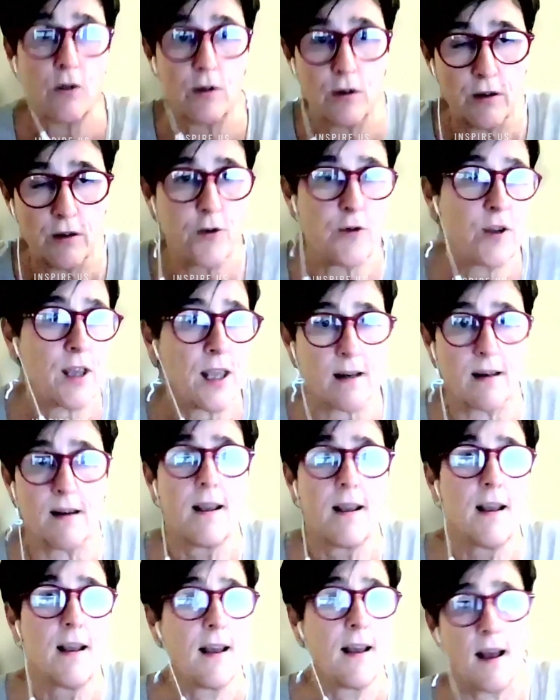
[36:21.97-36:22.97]
You can
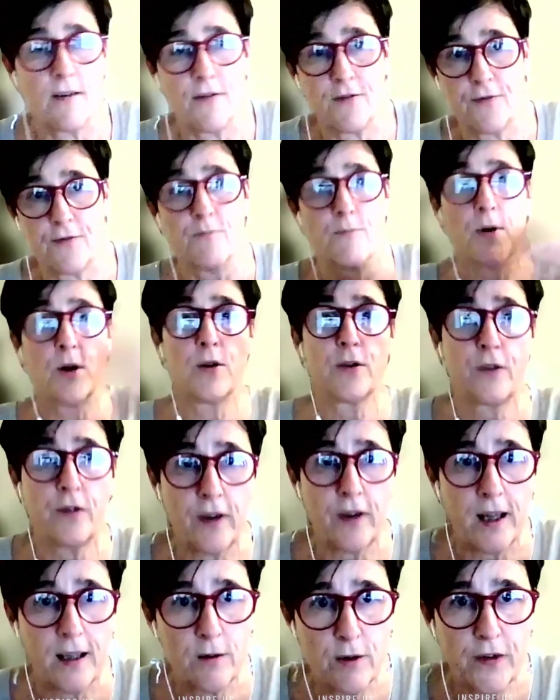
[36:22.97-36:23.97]
have both
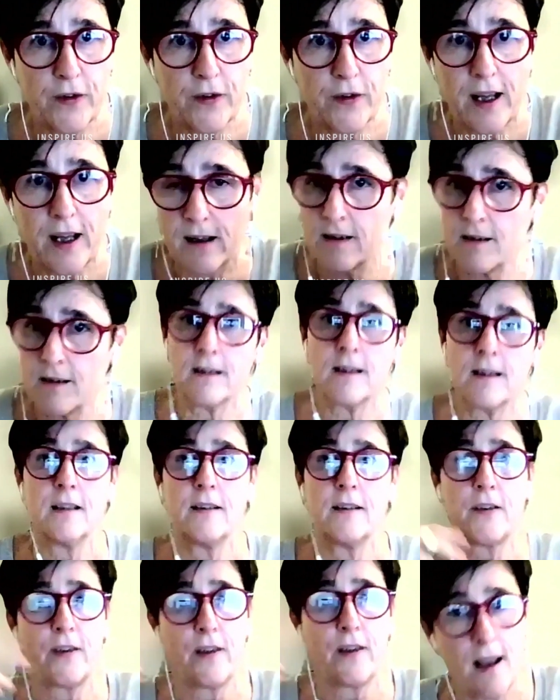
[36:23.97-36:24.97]
addressing health needs
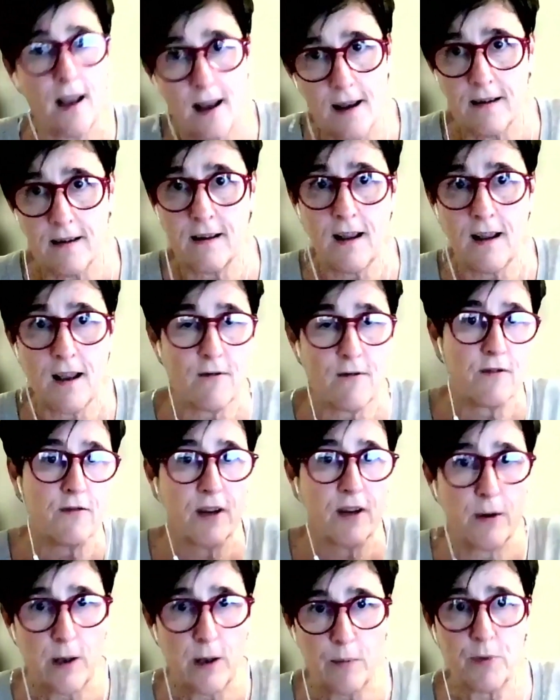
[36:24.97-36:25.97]
and have a very
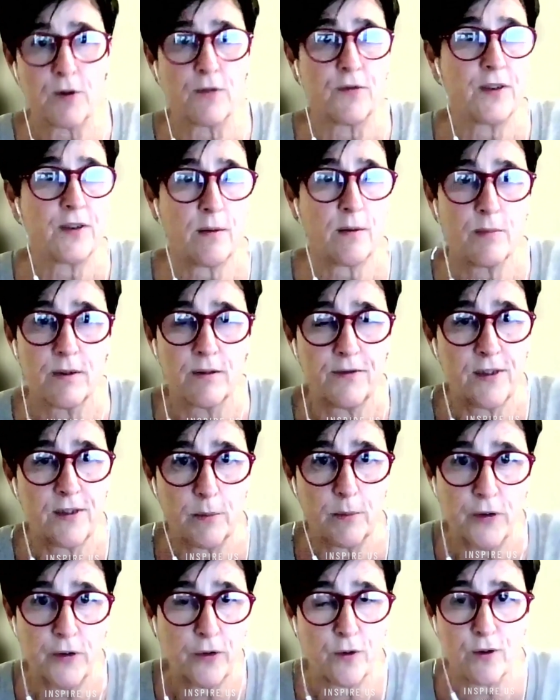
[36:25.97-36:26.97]
profitable
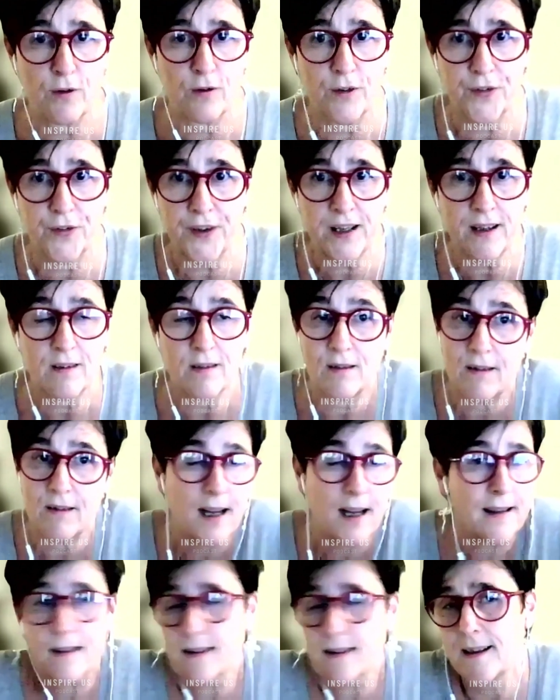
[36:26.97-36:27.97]
pharmaceutical sector. And
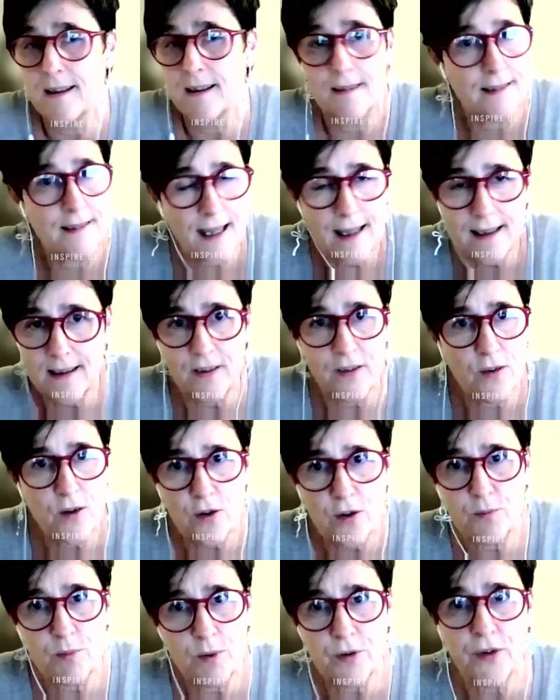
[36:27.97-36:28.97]
that is not
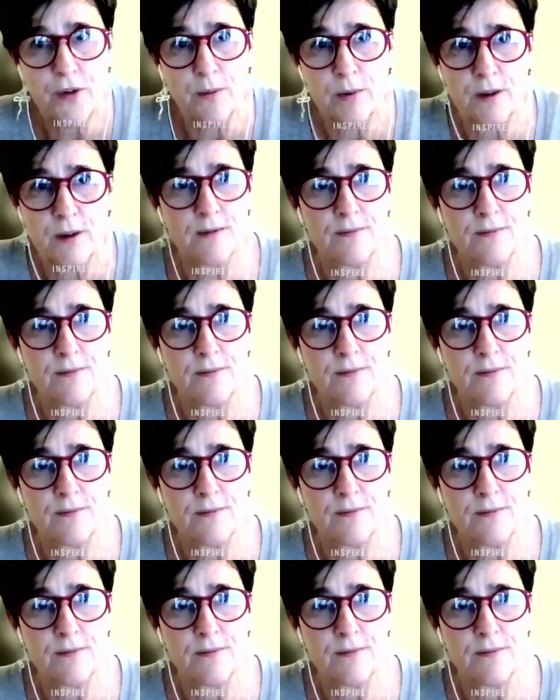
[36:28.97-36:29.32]
possible.